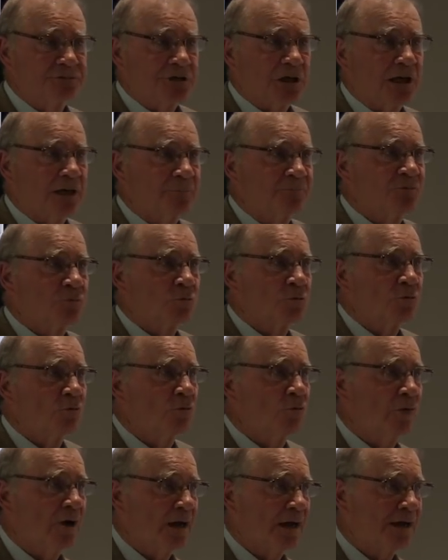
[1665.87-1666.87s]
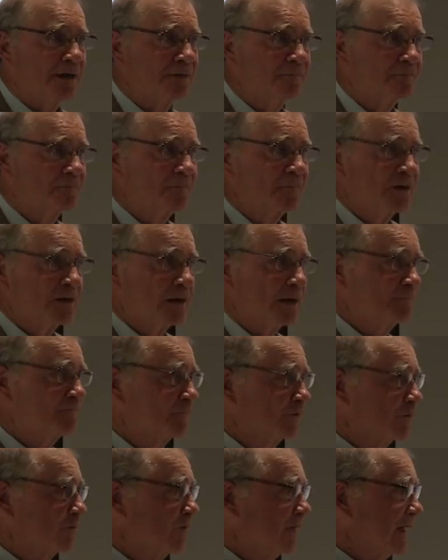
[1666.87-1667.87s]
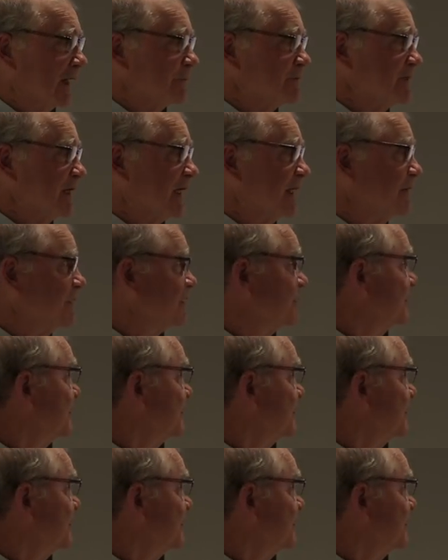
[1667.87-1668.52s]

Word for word: jobs worldwide up for grabs. And the